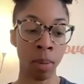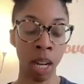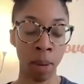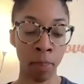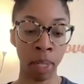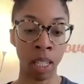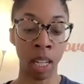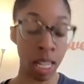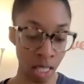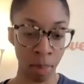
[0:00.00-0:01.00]
company
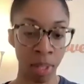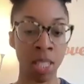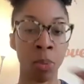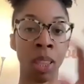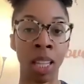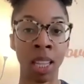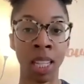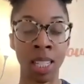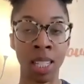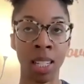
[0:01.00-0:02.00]
customers within
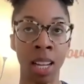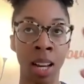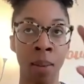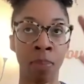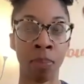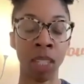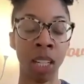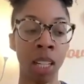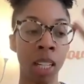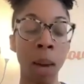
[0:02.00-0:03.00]
this
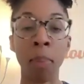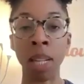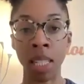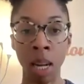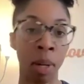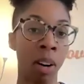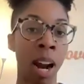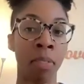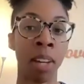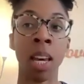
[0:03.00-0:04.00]
company
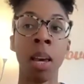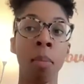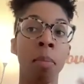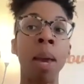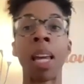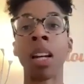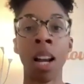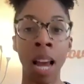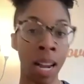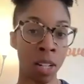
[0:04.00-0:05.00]
demographic may
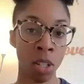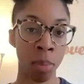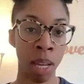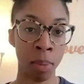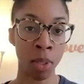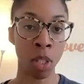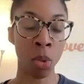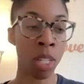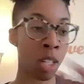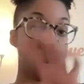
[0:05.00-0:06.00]
not actually be able to
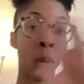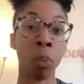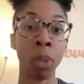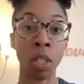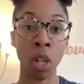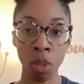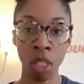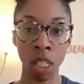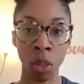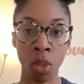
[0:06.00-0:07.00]
use it. So when we don't
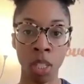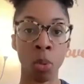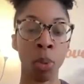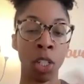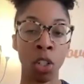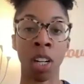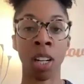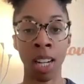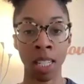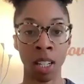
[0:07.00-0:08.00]
see usage, we
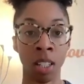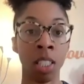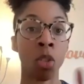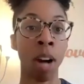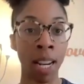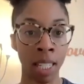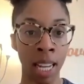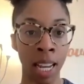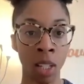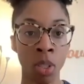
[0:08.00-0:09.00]
shouldn't necessarily try to
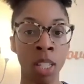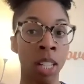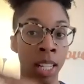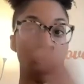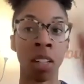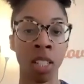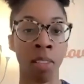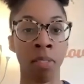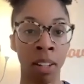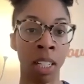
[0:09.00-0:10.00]
get usage. Like, there's
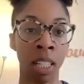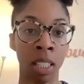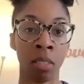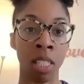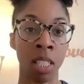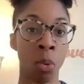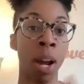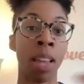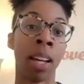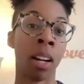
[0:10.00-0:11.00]
a very clear reason
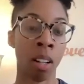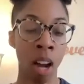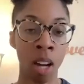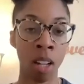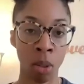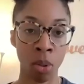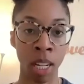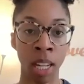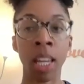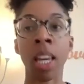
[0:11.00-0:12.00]
why they are not
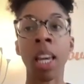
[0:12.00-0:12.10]
using.